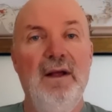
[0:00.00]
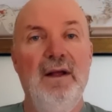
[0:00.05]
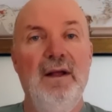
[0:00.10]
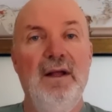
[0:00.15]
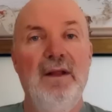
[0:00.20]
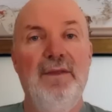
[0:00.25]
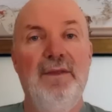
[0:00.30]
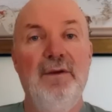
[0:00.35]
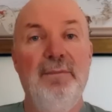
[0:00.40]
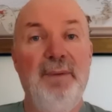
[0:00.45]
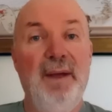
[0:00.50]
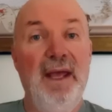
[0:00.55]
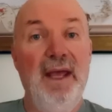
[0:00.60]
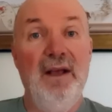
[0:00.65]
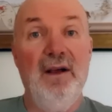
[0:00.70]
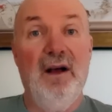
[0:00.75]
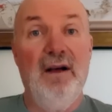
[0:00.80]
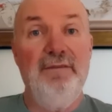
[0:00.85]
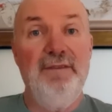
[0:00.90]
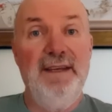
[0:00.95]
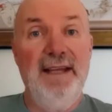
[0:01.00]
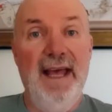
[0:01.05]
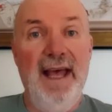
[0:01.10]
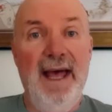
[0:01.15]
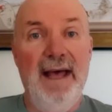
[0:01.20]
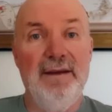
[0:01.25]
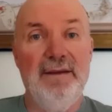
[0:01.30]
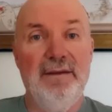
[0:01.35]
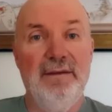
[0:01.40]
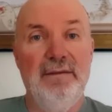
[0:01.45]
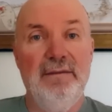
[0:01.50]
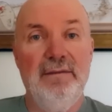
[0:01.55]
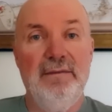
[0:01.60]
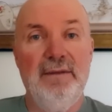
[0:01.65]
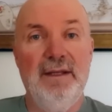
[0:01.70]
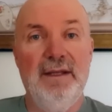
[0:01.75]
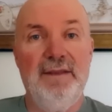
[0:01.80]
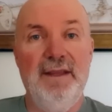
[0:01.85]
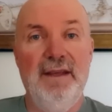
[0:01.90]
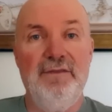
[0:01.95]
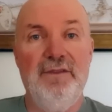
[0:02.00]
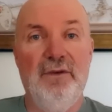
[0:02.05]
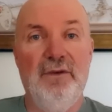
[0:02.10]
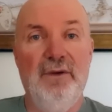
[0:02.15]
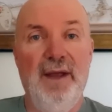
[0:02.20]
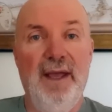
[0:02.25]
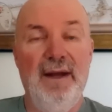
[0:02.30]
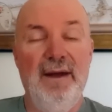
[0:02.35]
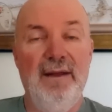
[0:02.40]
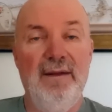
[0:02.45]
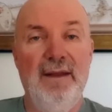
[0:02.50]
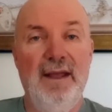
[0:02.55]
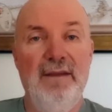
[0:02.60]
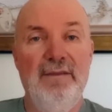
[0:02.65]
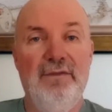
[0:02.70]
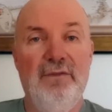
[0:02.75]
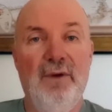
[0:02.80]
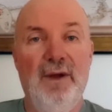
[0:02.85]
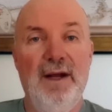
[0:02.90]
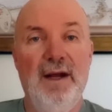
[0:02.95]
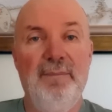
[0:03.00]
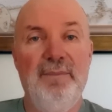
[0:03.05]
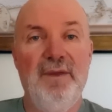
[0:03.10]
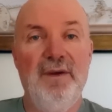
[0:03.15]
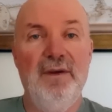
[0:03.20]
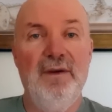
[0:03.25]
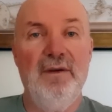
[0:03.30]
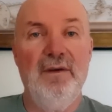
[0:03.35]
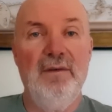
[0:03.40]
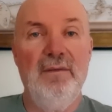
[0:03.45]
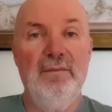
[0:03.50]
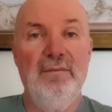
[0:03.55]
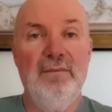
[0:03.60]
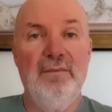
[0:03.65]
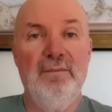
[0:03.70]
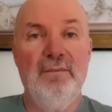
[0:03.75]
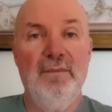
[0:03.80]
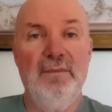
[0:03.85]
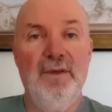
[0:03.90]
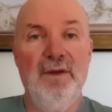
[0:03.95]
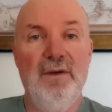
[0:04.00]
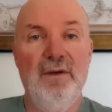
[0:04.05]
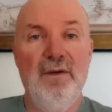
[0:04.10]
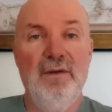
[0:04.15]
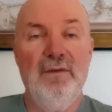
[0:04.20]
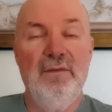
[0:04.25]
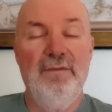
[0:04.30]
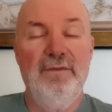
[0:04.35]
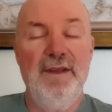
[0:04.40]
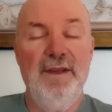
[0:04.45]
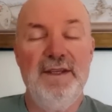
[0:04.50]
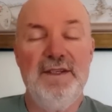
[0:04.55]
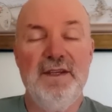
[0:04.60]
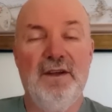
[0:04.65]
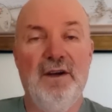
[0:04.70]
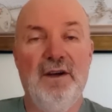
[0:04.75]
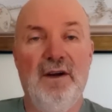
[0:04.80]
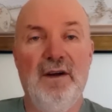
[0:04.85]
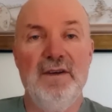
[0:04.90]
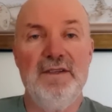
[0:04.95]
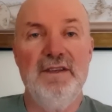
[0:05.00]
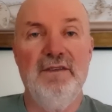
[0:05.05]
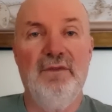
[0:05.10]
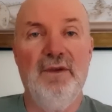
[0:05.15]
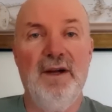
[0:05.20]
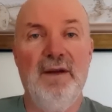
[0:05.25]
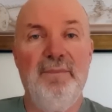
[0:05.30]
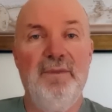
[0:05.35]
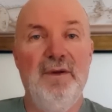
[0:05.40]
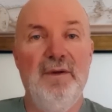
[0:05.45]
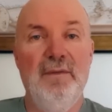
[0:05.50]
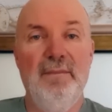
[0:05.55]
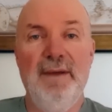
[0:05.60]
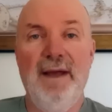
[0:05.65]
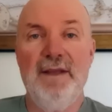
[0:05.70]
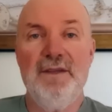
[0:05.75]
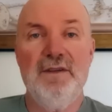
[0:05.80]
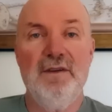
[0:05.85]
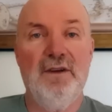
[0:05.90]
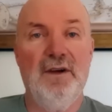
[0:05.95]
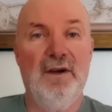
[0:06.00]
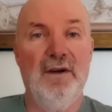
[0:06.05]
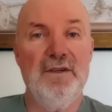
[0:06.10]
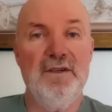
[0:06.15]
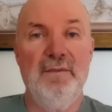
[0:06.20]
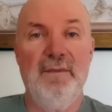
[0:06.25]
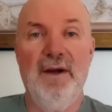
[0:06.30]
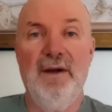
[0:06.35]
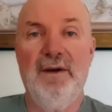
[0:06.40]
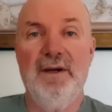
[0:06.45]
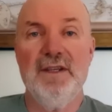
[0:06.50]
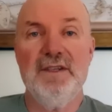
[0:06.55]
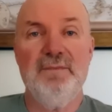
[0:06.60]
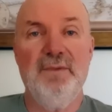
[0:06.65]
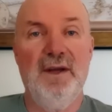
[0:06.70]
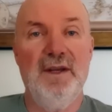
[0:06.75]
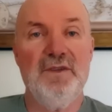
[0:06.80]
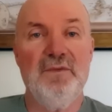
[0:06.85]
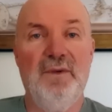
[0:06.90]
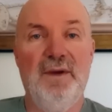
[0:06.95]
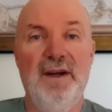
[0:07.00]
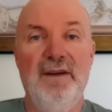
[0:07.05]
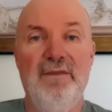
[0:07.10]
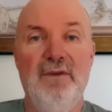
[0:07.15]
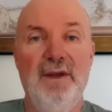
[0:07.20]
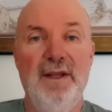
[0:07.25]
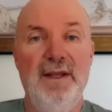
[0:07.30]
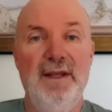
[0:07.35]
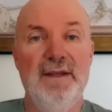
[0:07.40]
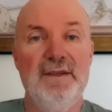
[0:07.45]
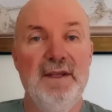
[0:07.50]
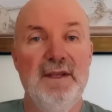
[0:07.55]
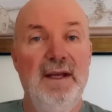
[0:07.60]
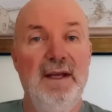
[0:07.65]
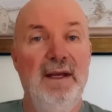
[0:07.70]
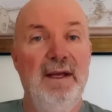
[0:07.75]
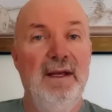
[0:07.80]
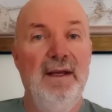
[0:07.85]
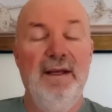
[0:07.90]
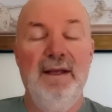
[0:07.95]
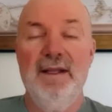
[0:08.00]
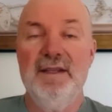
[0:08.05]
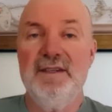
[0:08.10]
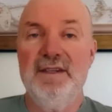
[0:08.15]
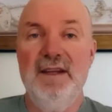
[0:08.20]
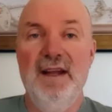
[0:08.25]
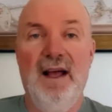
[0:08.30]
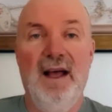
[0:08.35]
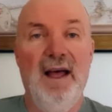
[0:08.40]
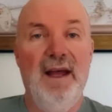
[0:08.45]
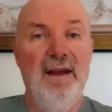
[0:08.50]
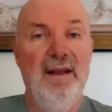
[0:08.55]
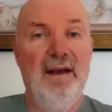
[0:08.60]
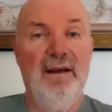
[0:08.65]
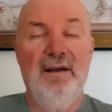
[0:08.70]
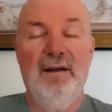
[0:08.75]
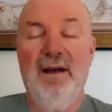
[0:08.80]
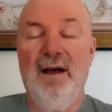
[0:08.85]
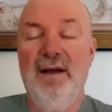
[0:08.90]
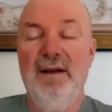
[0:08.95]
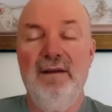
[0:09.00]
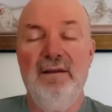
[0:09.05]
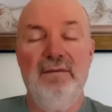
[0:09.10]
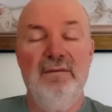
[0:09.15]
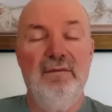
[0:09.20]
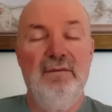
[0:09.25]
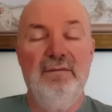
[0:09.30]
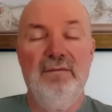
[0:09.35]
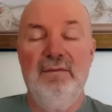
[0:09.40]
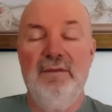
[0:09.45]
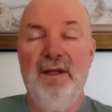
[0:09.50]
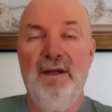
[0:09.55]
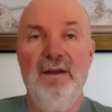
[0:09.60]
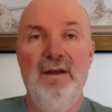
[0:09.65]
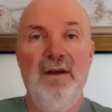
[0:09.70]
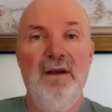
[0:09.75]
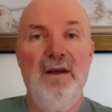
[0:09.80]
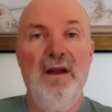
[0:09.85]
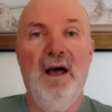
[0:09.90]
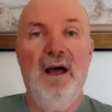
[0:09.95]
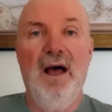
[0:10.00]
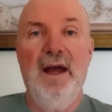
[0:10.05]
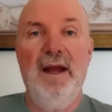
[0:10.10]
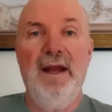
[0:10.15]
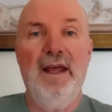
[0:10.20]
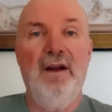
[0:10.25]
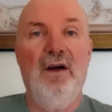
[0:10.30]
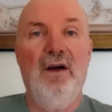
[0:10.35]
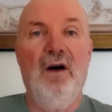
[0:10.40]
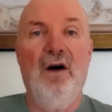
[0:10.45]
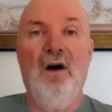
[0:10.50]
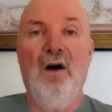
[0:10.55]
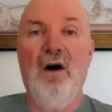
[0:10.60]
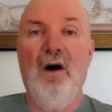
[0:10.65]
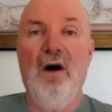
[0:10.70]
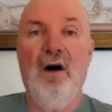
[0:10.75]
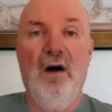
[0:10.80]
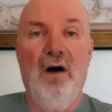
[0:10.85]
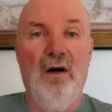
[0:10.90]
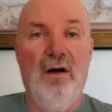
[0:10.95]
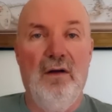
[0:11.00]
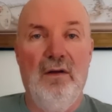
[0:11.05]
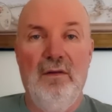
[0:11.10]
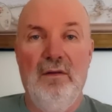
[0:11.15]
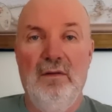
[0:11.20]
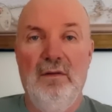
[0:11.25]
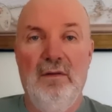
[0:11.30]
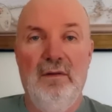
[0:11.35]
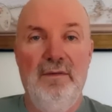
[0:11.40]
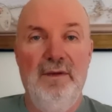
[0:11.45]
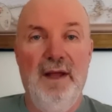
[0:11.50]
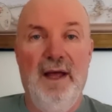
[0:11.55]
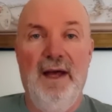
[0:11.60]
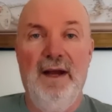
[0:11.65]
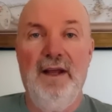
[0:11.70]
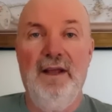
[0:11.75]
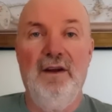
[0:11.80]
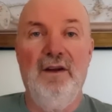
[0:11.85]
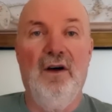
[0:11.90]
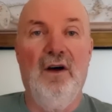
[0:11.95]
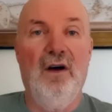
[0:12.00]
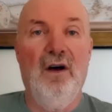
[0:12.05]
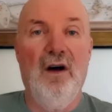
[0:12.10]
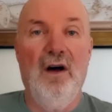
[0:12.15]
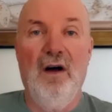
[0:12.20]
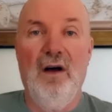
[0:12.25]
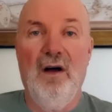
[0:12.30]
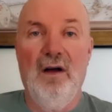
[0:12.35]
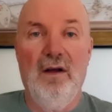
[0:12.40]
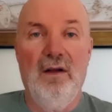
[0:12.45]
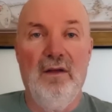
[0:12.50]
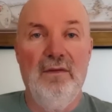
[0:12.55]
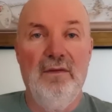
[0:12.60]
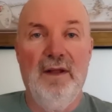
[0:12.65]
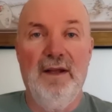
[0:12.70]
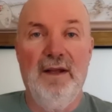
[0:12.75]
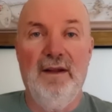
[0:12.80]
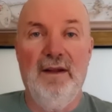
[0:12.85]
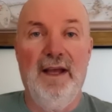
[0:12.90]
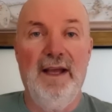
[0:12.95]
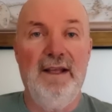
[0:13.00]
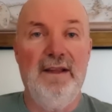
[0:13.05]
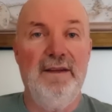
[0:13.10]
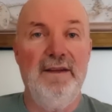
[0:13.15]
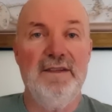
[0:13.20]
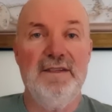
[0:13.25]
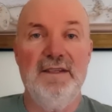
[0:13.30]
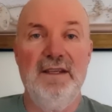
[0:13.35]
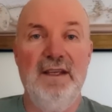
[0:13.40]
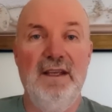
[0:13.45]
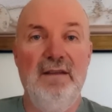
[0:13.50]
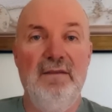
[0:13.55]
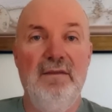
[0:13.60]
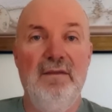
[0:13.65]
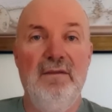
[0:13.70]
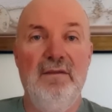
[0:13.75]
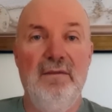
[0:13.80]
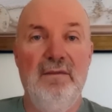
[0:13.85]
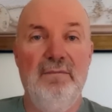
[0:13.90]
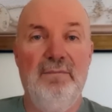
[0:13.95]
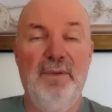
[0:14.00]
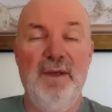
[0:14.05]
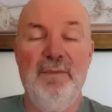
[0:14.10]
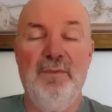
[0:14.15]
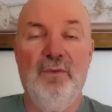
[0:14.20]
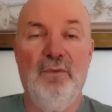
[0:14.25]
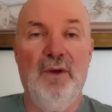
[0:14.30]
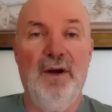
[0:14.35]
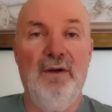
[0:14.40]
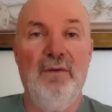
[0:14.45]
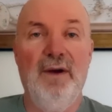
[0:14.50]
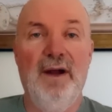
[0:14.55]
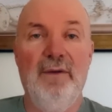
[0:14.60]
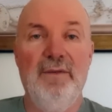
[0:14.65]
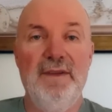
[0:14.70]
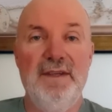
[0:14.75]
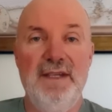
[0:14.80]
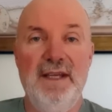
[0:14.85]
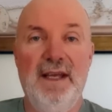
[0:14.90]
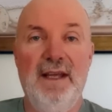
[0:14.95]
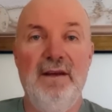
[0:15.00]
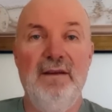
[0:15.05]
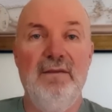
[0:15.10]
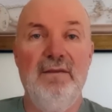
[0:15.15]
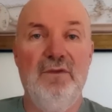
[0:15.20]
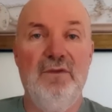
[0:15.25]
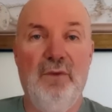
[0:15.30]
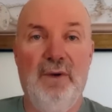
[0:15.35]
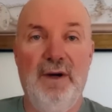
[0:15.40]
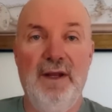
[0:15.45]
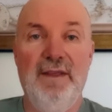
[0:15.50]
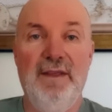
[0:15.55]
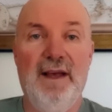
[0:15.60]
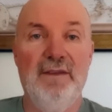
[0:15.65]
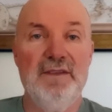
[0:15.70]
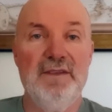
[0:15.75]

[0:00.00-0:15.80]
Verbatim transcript: They're paying off debt that they've created. They've run up their their Visa cards, they've run up their Mastercards, their American Express, whatever it is. It's not un, not at all, not at all unlikely to see people running around with ten, twenty thousand